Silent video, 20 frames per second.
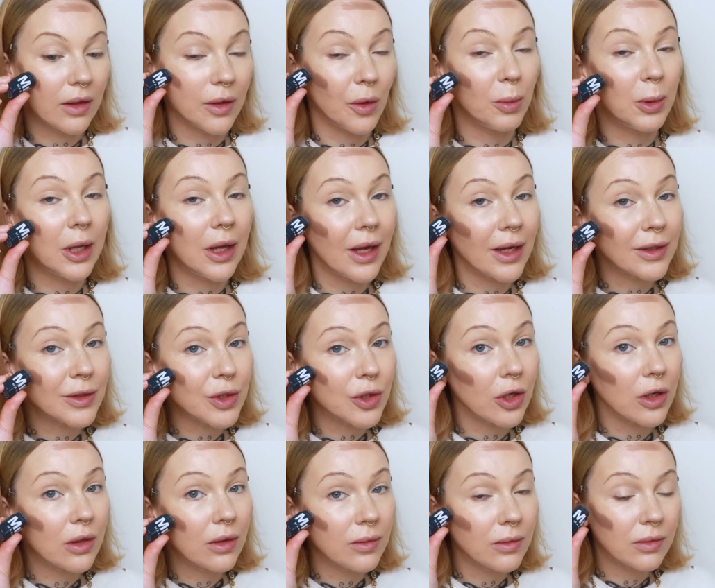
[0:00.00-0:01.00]
A little bit
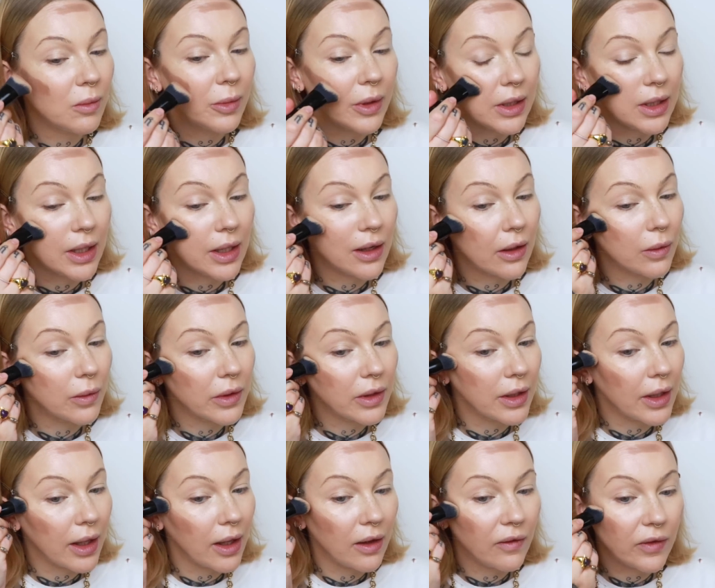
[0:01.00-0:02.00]
extra. And blending it out with
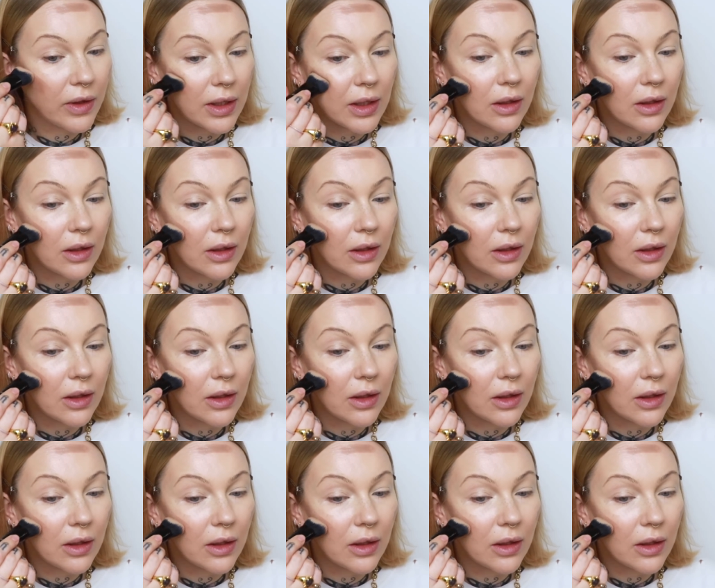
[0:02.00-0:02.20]
the K V